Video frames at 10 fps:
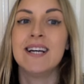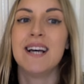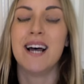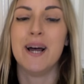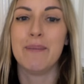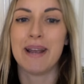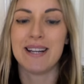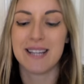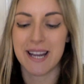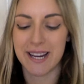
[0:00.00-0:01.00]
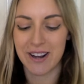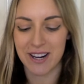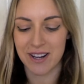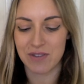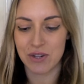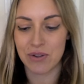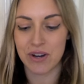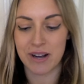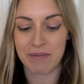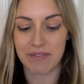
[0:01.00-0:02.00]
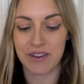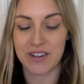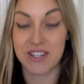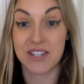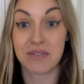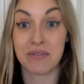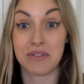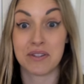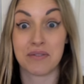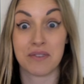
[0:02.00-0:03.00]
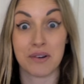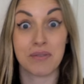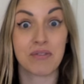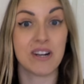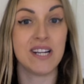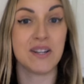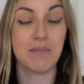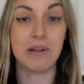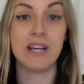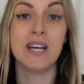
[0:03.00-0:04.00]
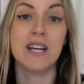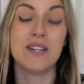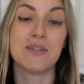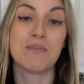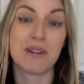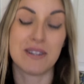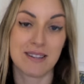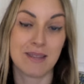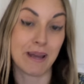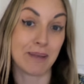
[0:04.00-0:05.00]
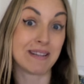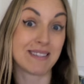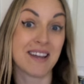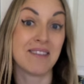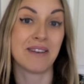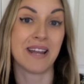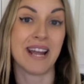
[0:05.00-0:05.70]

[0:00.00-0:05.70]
um, it, it kind of gives you the comfort to, to feel freedom, to monitor the baby safely,